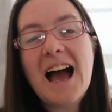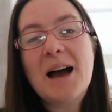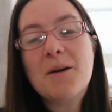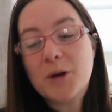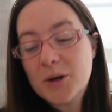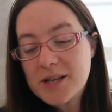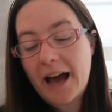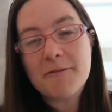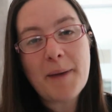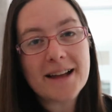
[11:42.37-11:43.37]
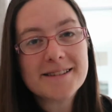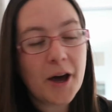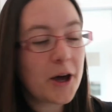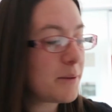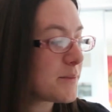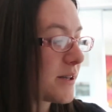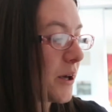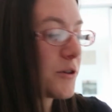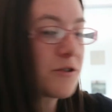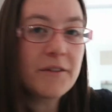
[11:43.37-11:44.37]
uh, we also have pets at home,
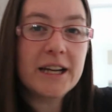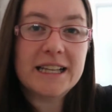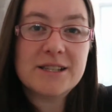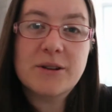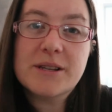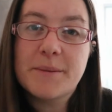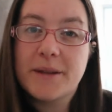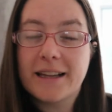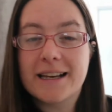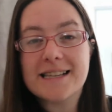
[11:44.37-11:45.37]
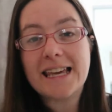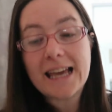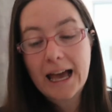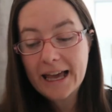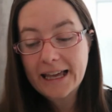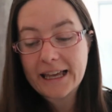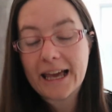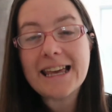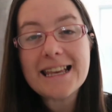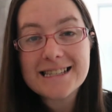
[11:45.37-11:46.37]
so traveling is not something that is
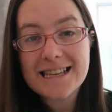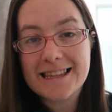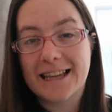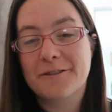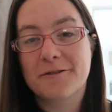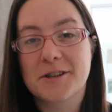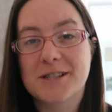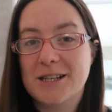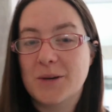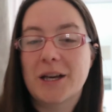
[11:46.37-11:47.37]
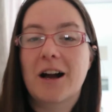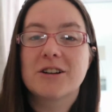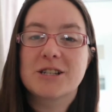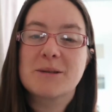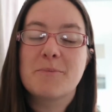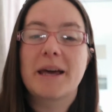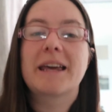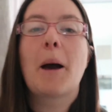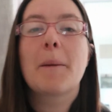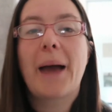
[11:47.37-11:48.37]
a easy thing for us to do. We can't just
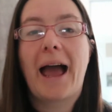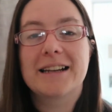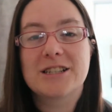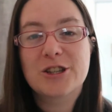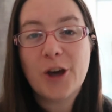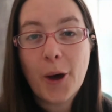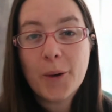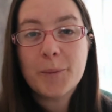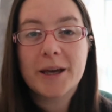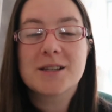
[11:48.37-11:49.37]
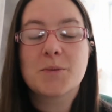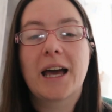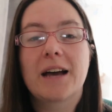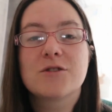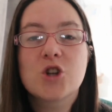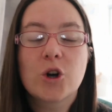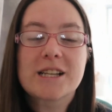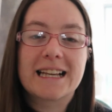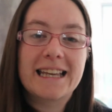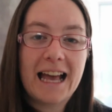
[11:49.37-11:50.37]
pick up and go because we have
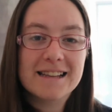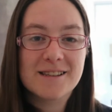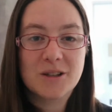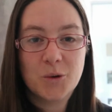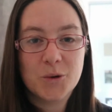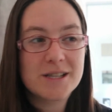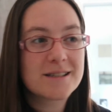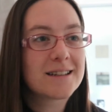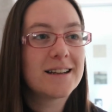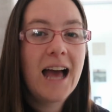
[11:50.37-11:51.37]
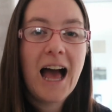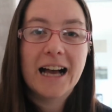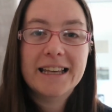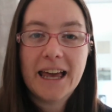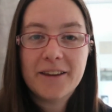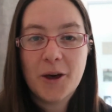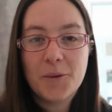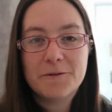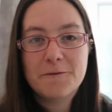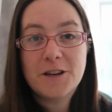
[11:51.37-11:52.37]
dogs and cats and horses and a
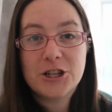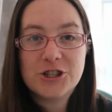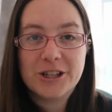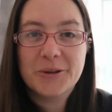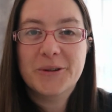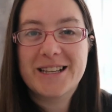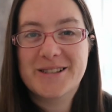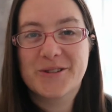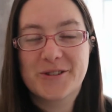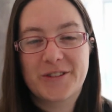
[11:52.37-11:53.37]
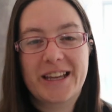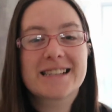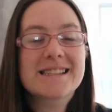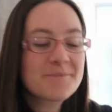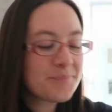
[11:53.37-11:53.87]
gecko and fish and all these sorts of things.